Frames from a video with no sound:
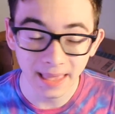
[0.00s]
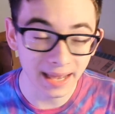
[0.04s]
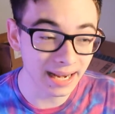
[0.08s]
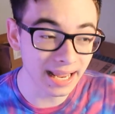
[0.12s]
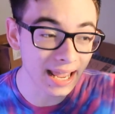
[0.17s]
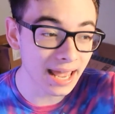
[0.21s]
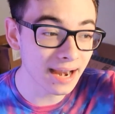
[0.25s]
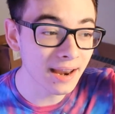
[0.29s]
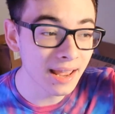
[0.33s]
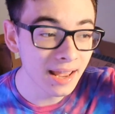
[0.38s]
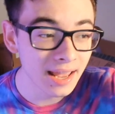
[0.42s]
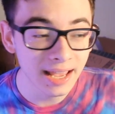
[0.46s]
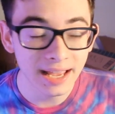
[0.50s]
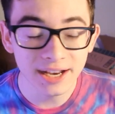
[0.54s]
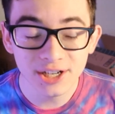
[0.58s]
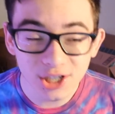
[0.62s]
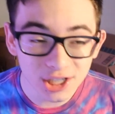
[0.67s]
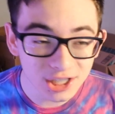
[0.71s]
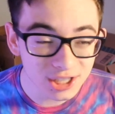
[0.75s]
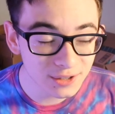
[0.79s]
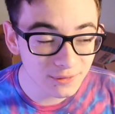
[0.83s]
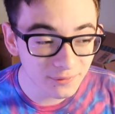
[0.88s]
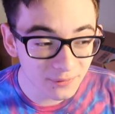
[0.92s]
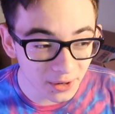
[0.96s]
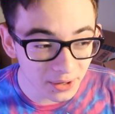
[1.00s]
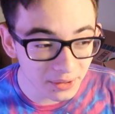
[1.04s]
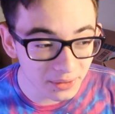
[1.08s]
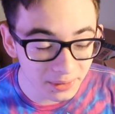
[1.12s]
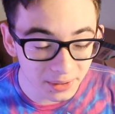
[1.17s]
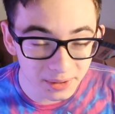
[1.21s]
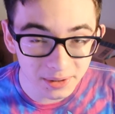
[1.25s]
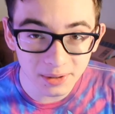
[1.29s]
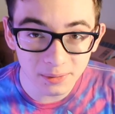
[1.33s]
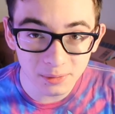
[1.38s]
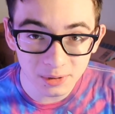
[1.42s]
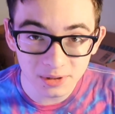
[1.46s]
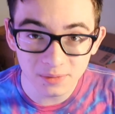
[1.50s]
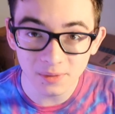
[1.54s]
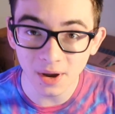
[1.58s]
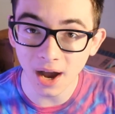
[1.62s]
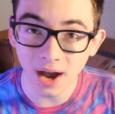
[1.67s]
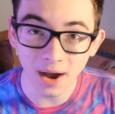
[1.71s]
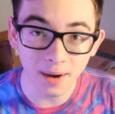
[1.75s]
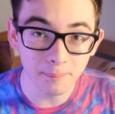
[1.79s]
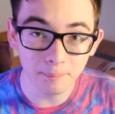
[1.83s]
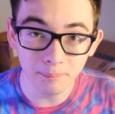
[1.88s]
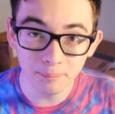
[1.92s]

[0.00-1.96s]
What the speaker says: And again, Injection Fairy Lily was